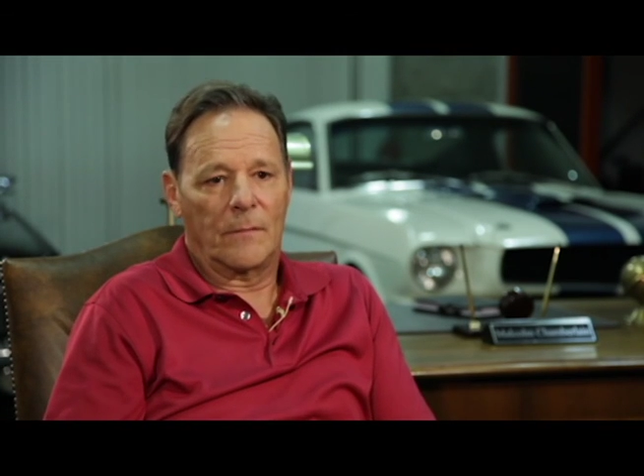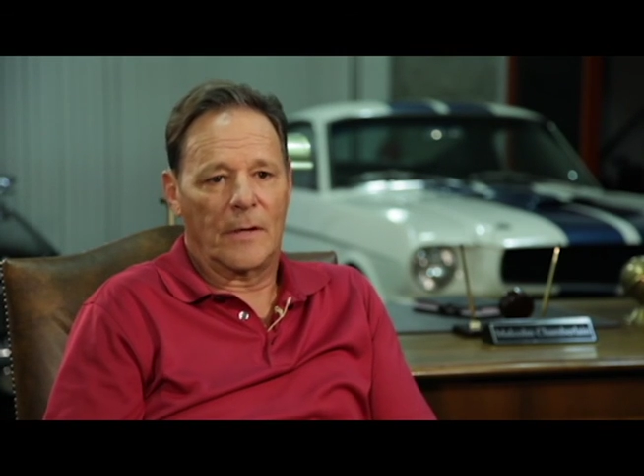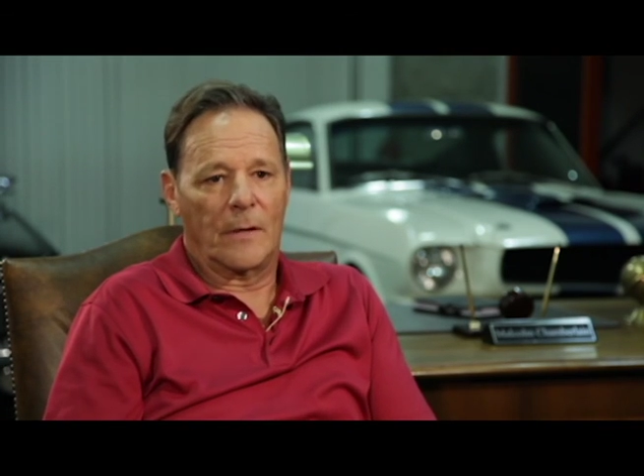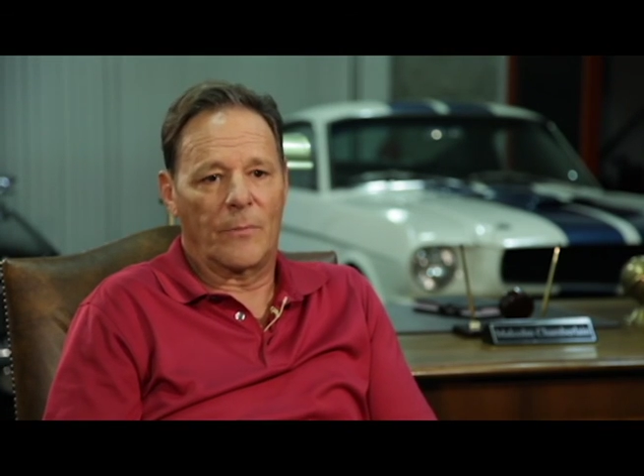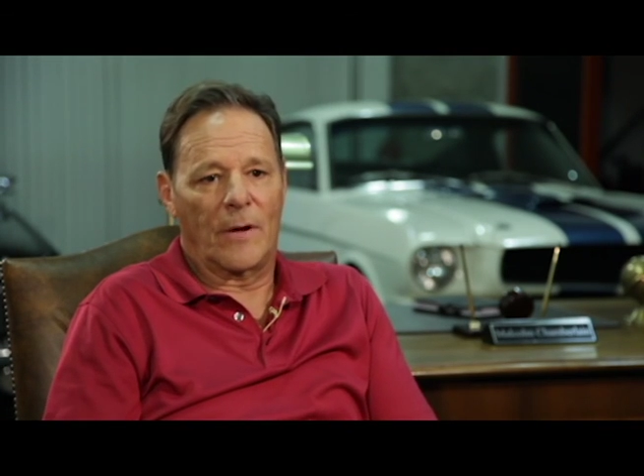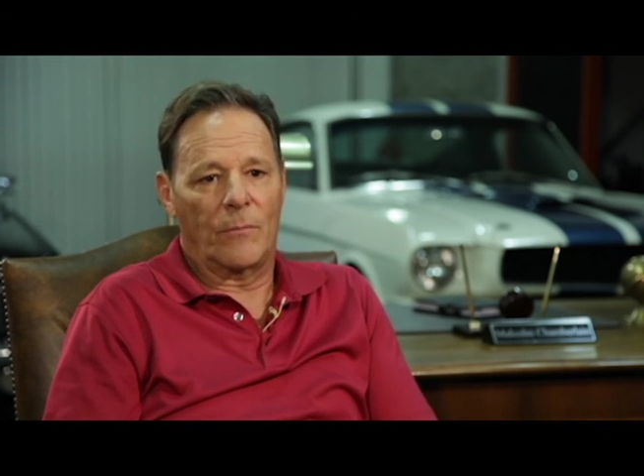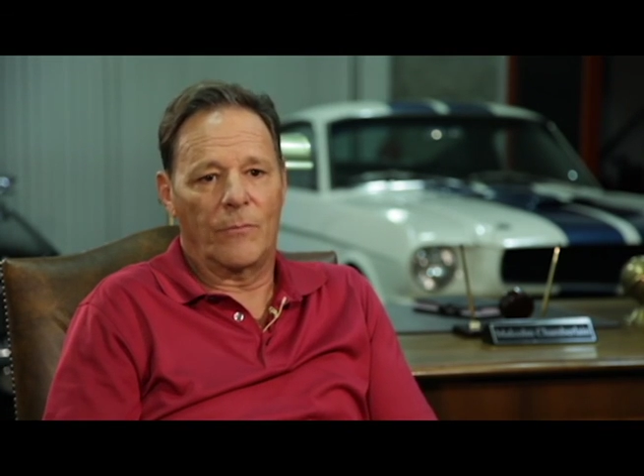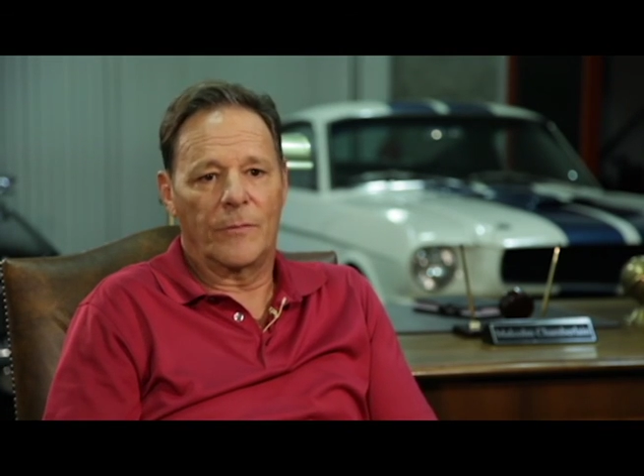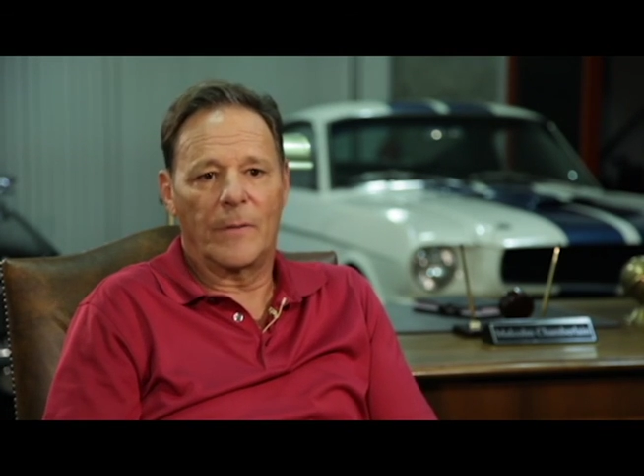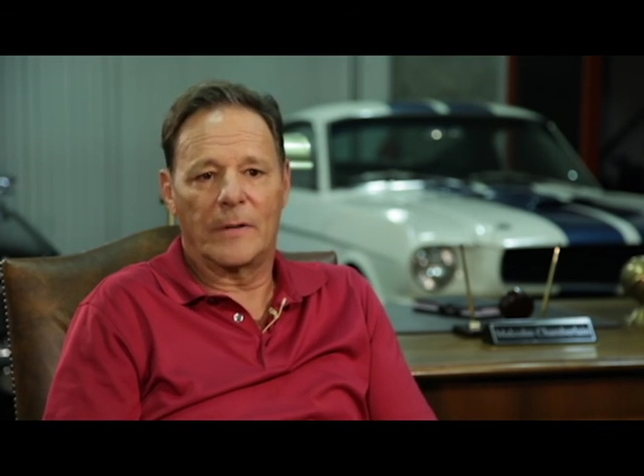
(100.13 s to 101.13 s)
had a
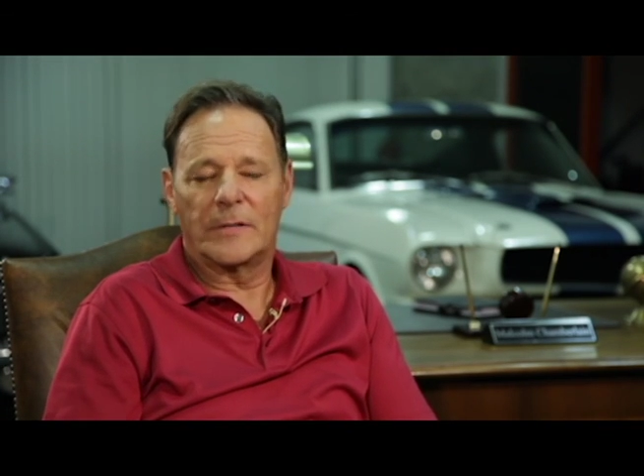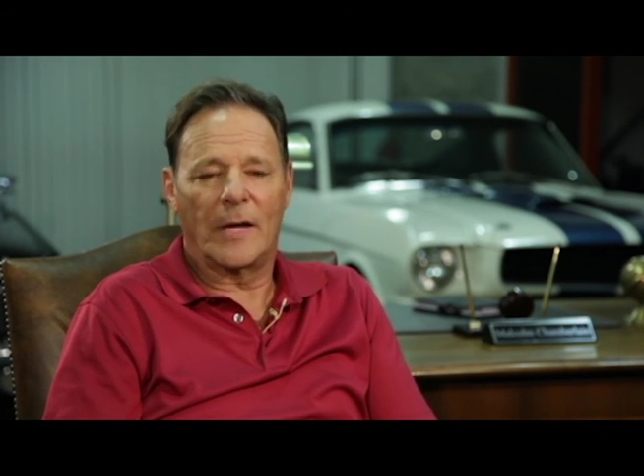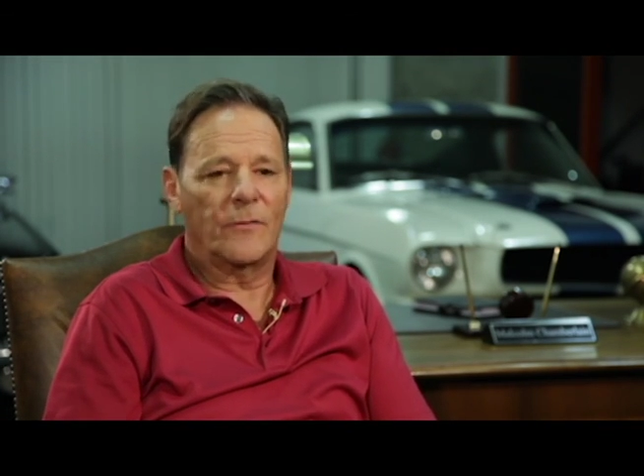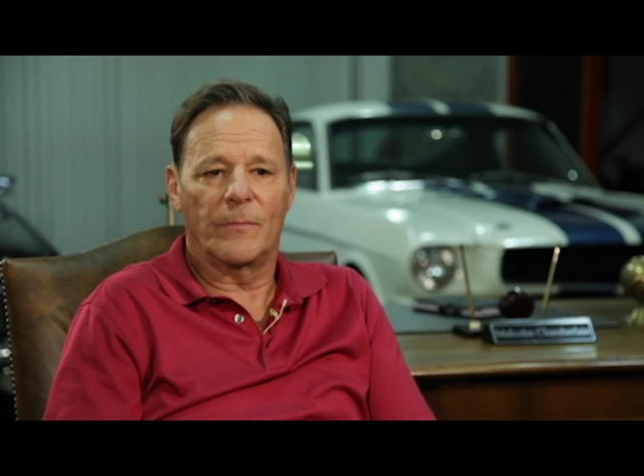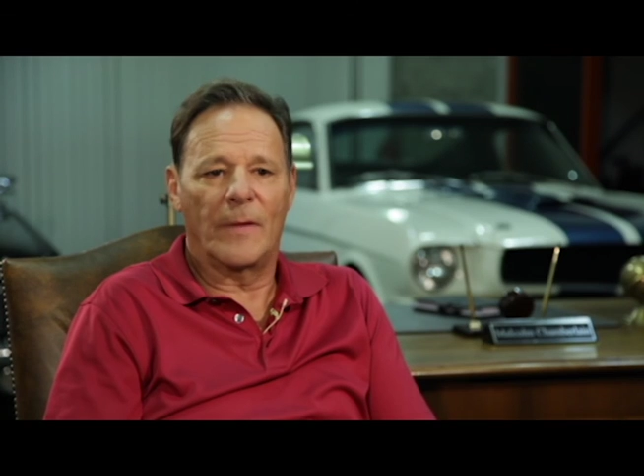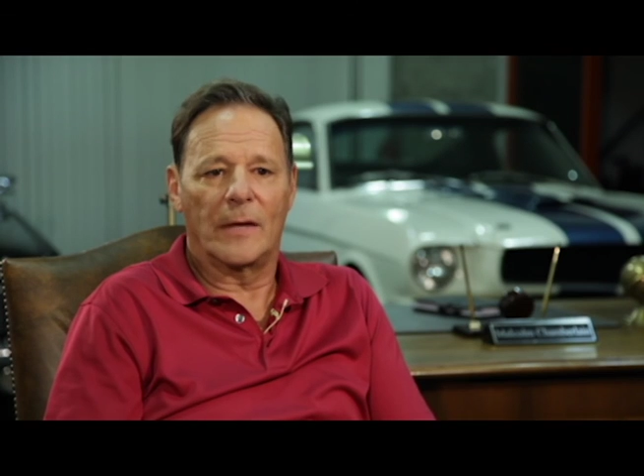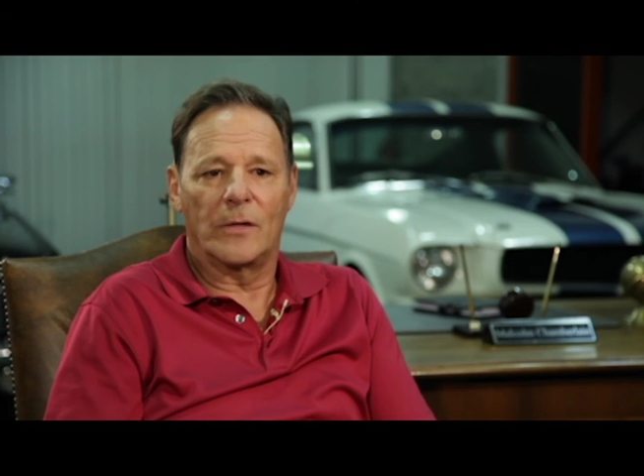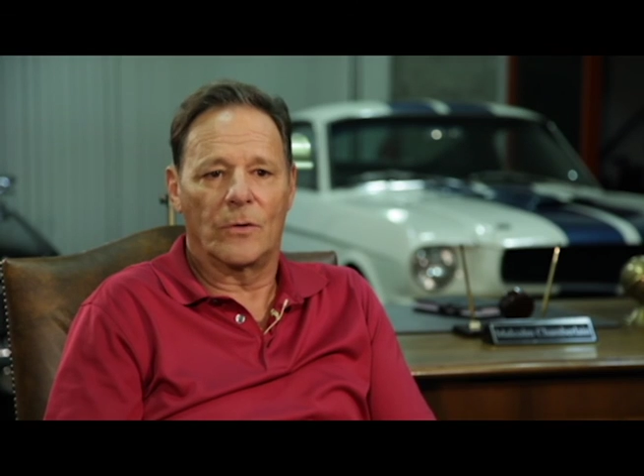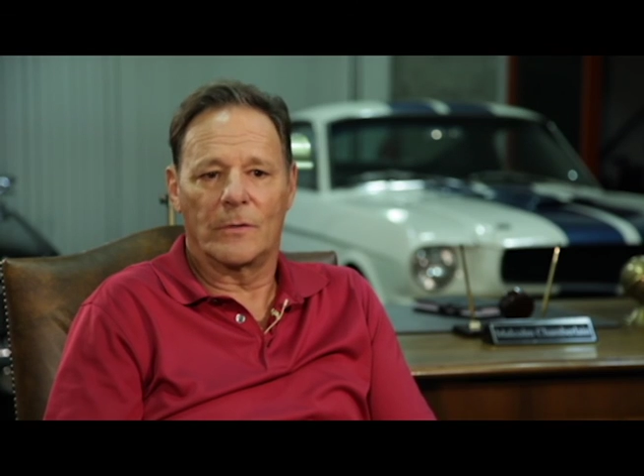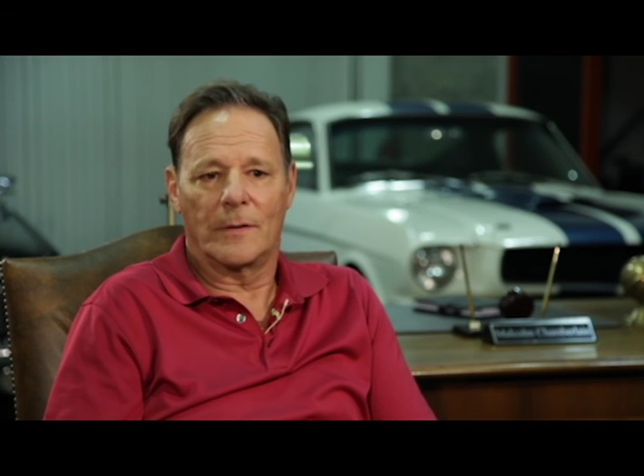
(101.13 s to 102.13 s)
problem with. But aside from that,
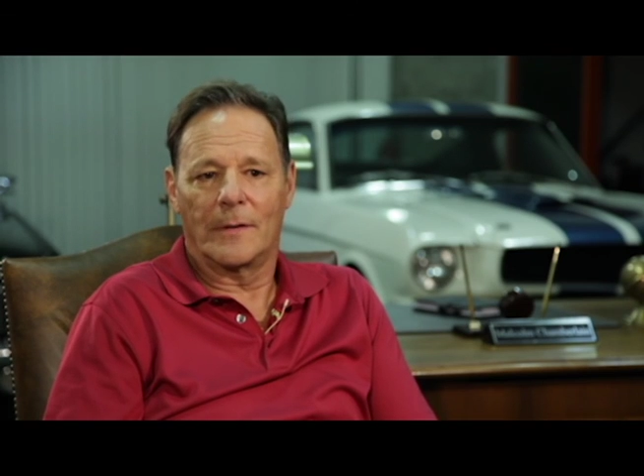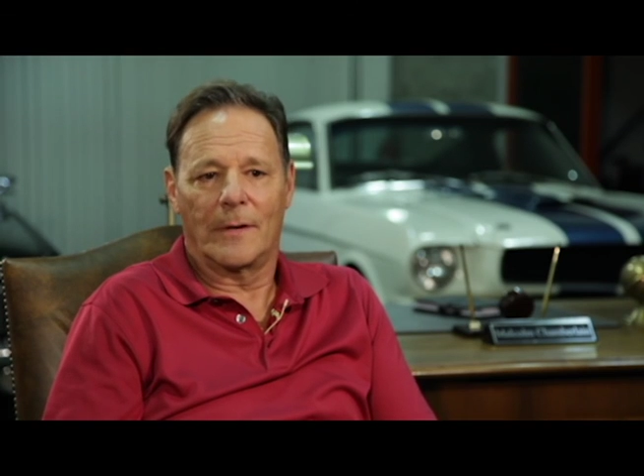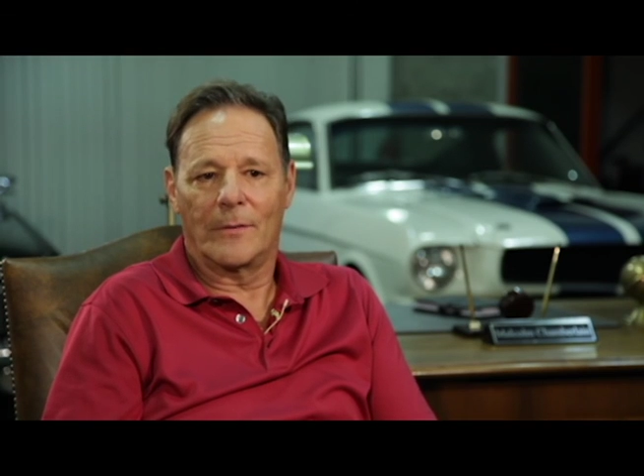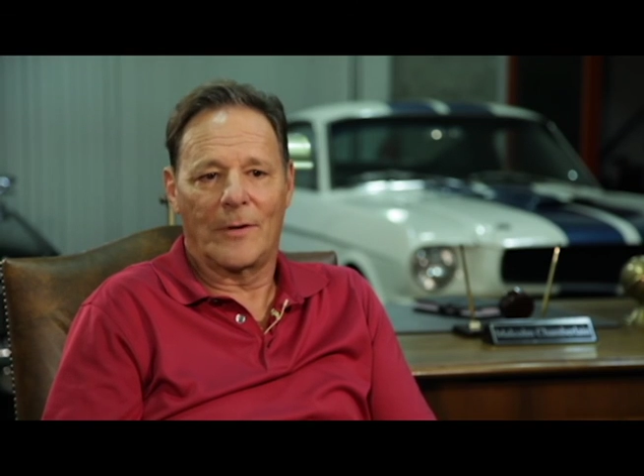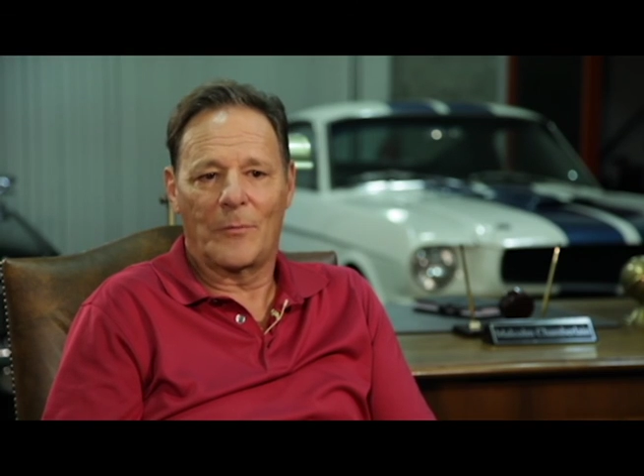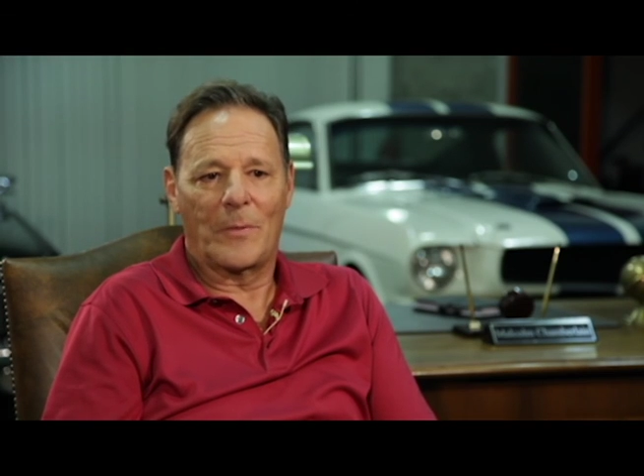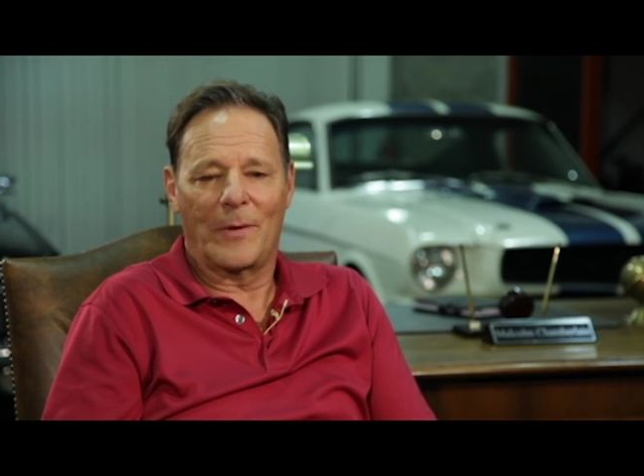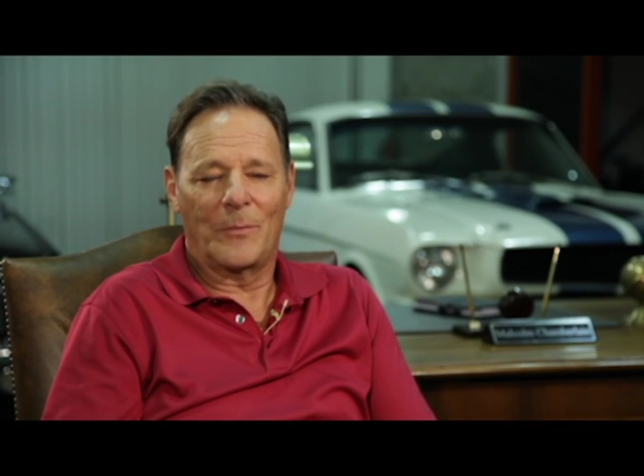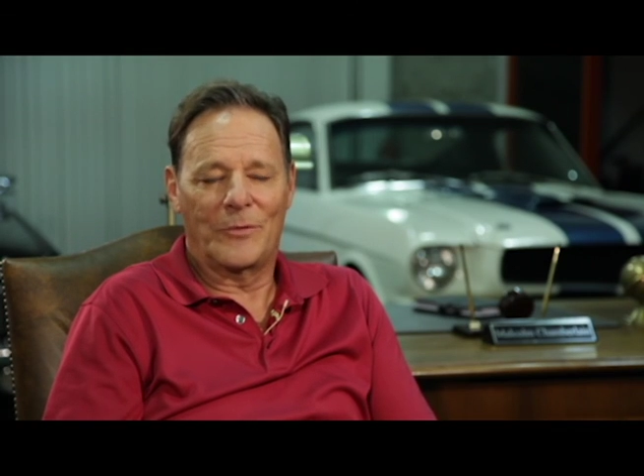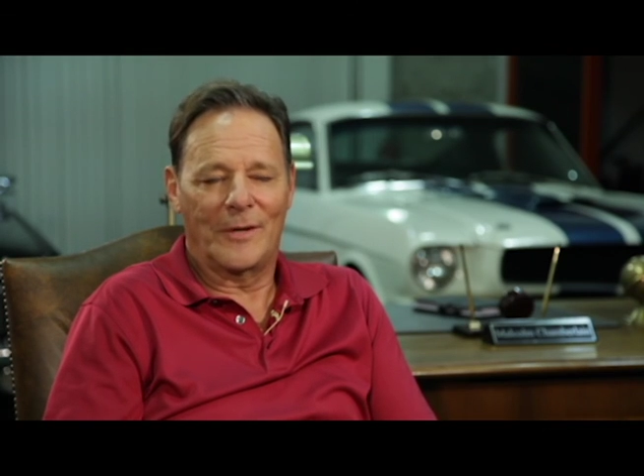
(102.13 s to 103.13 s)
you know, I don't have a
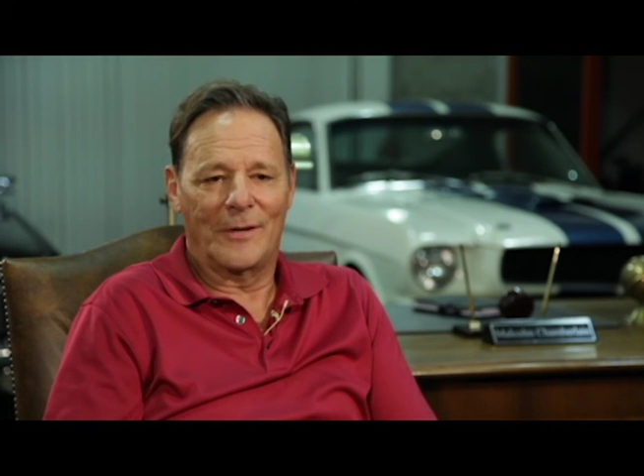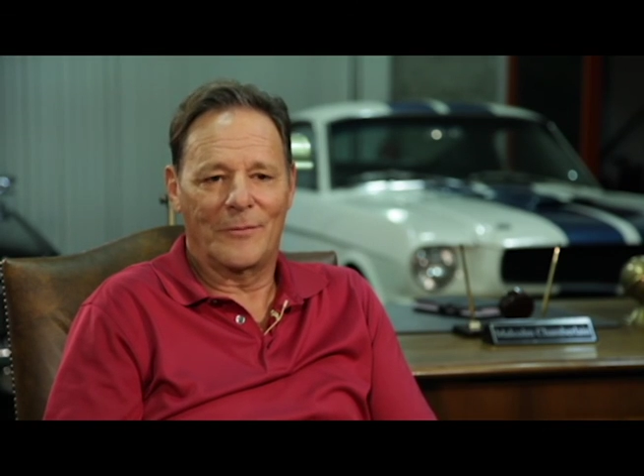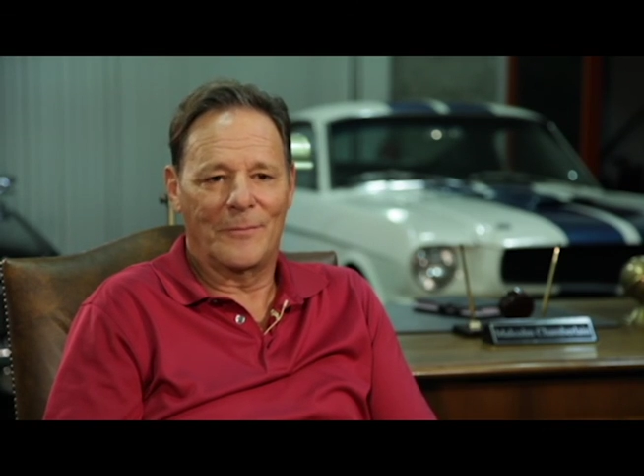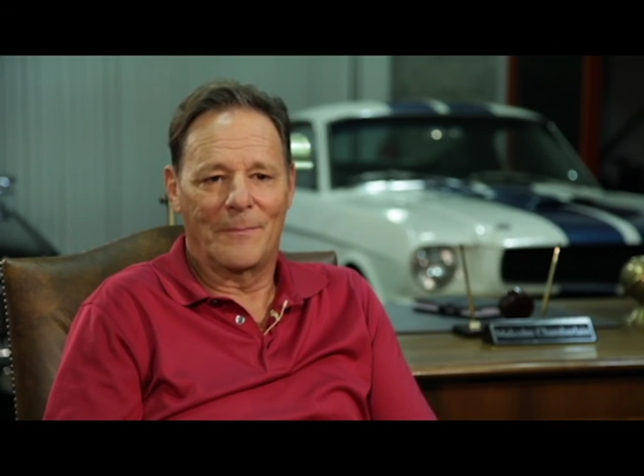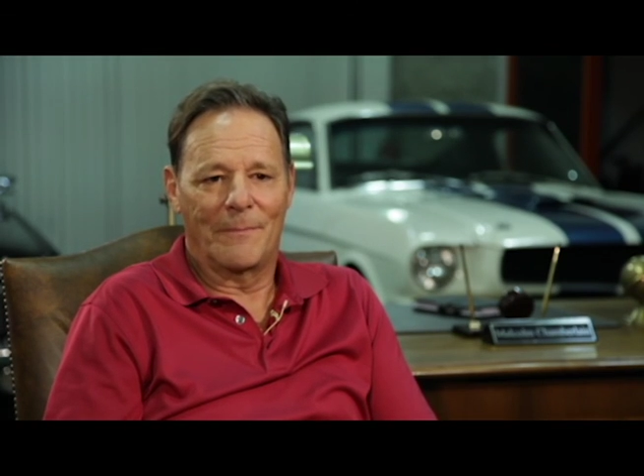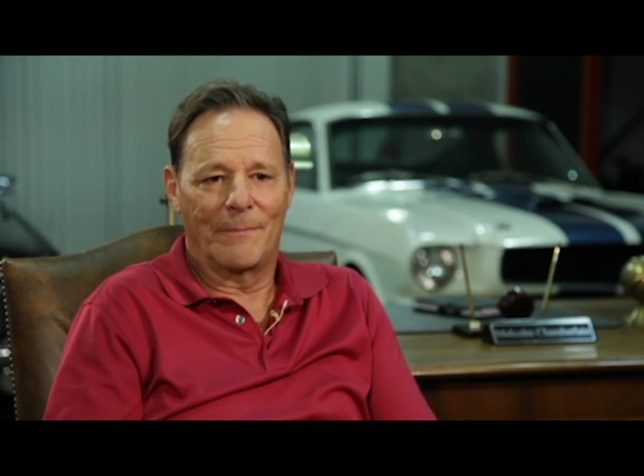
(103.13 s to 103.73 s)
problem with any of them.